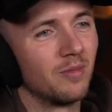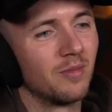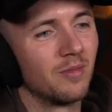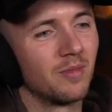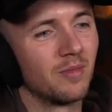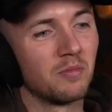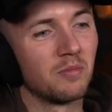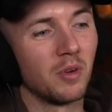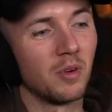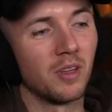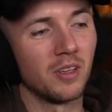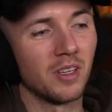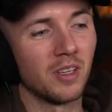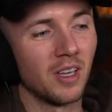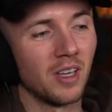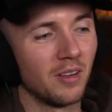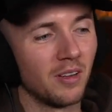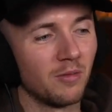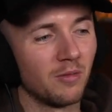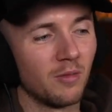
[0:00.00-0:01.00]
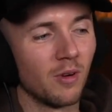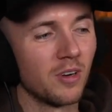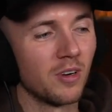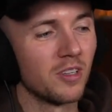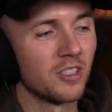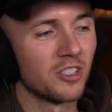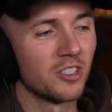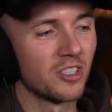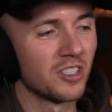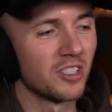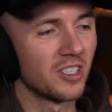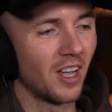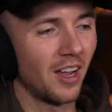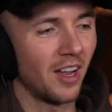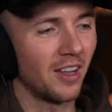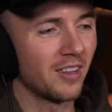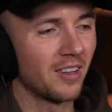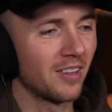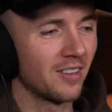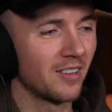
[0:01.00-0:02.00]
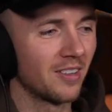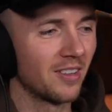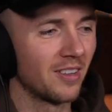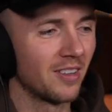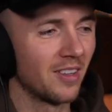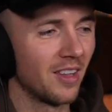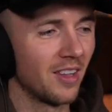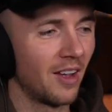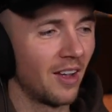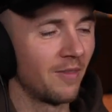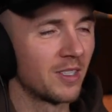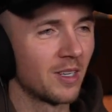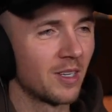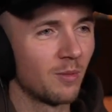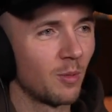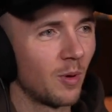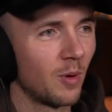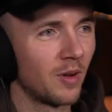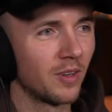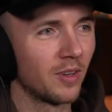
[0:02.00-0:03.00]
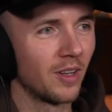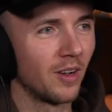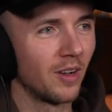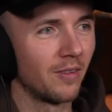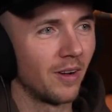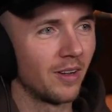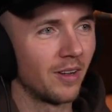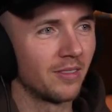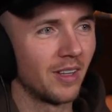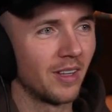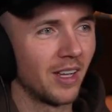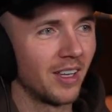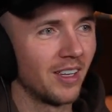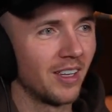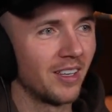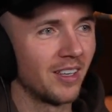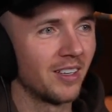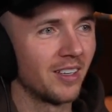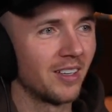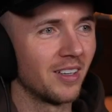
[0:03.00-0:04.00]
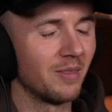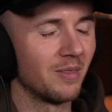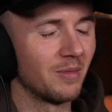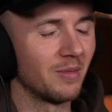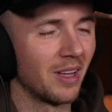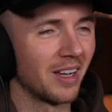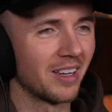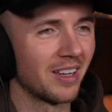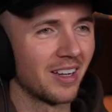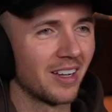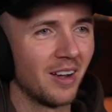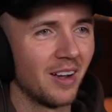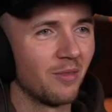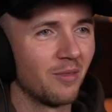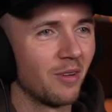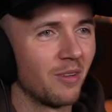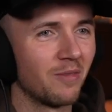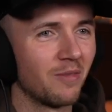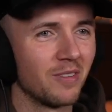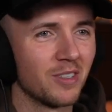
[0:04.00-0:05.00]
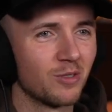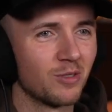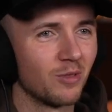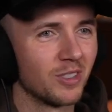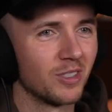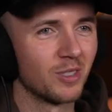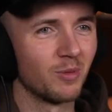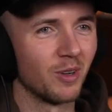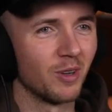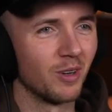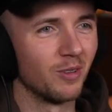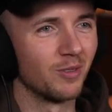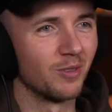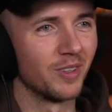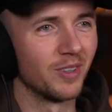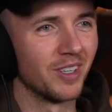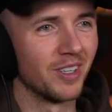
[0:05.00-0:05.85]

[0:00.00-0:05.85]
But yeah, running is just like every time I'm out there, I hate it. I'm like, I can't wait for this run to be over.